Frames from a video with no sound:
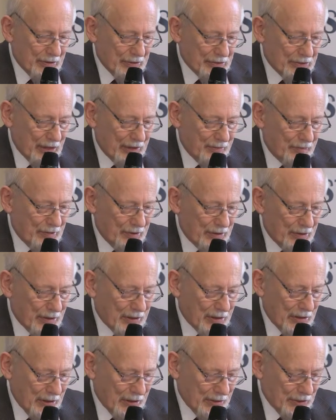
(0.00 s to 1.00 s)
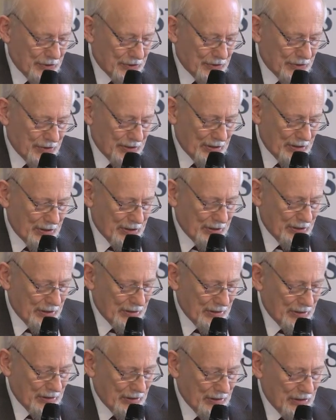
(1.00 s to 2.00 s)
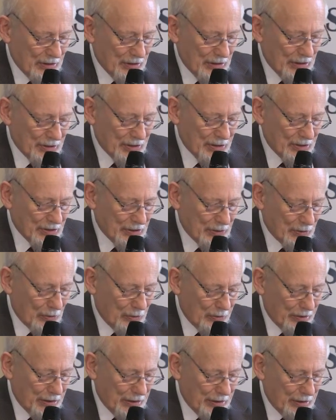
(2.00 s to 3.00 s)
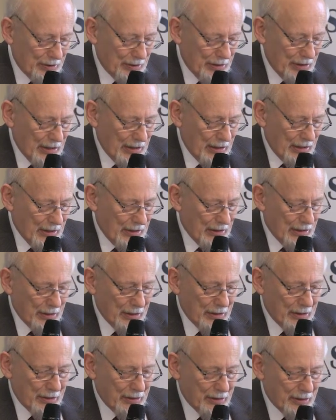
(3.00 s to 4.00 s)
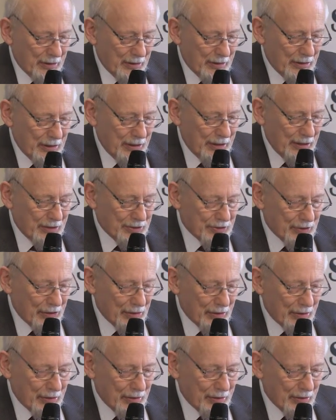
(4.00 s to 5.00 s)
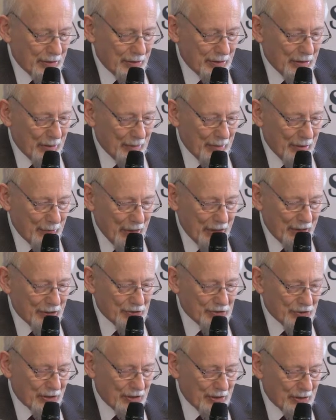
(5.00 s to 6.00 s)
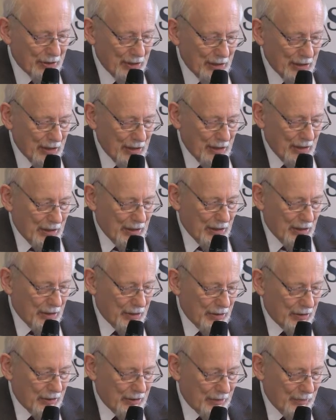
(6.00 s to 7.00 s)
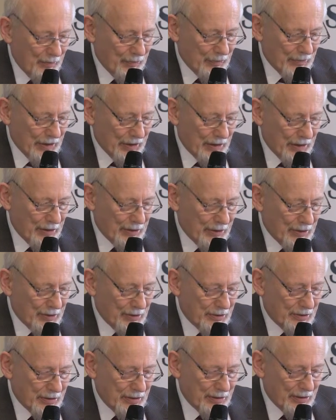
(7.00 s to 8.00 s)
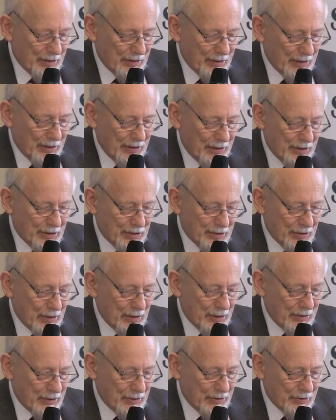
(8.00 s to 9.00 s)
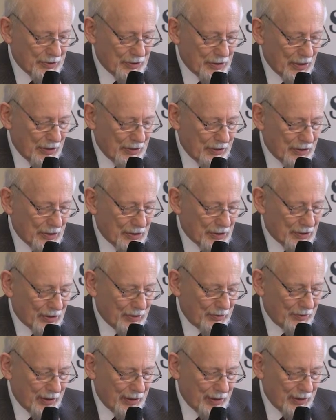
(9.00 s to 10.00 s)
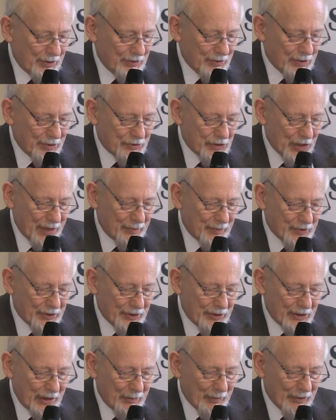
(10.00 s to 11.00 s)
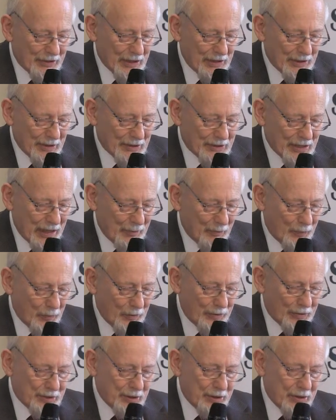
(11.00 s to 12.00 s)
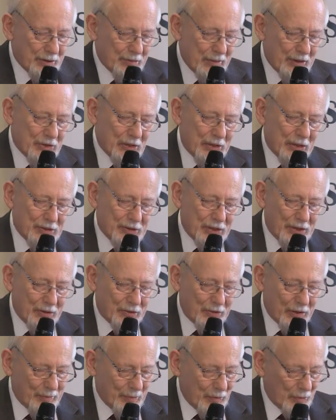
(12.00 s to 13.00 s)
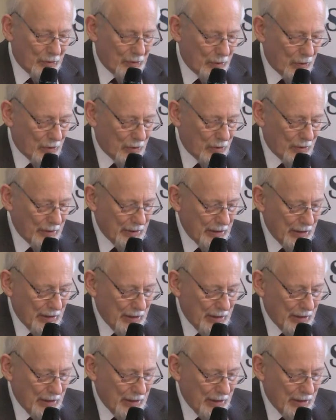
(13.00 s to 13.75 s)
Stephen is a lawyer, he's a barrister, and he's started his career in chambers at the Inner Temples, specialising in criminal law,